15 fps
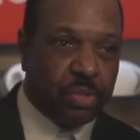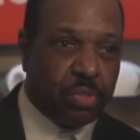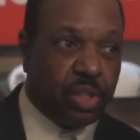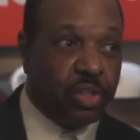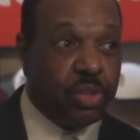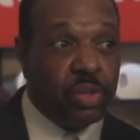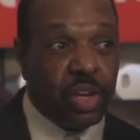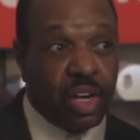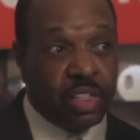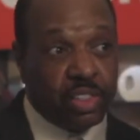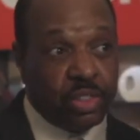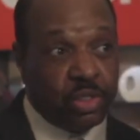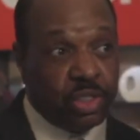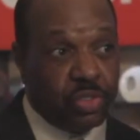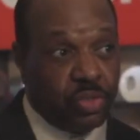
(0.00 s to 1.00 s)
Month, you guys
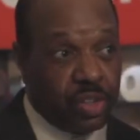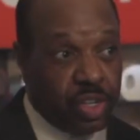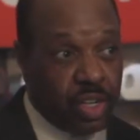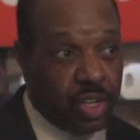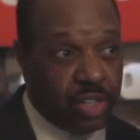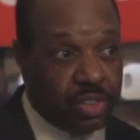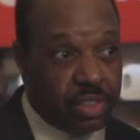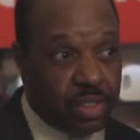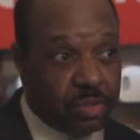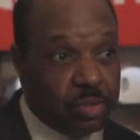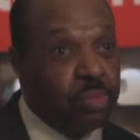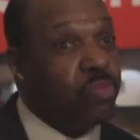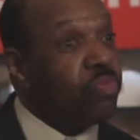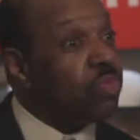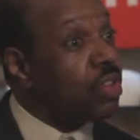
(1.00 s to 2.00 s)
can use it for content.
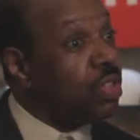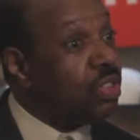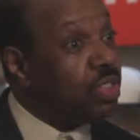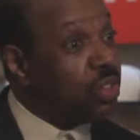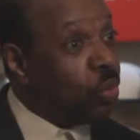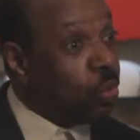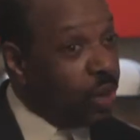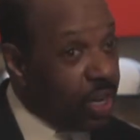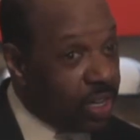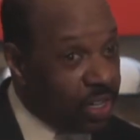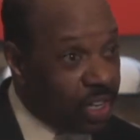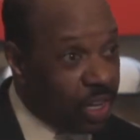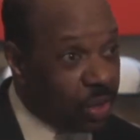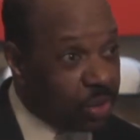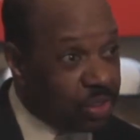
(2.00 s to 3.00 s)
Then the White
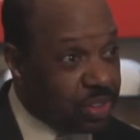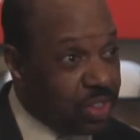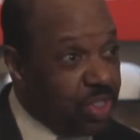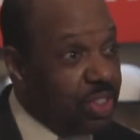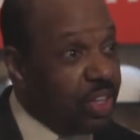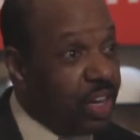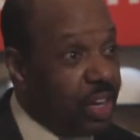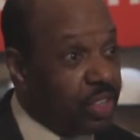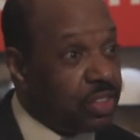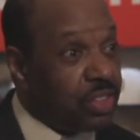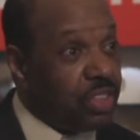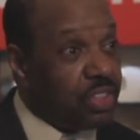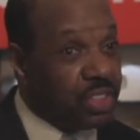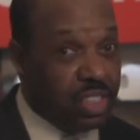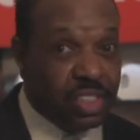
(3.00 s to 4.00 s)
House actually
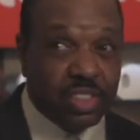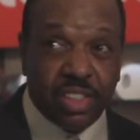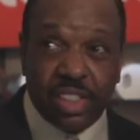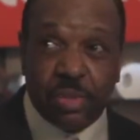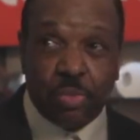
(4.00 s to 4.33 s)
sends us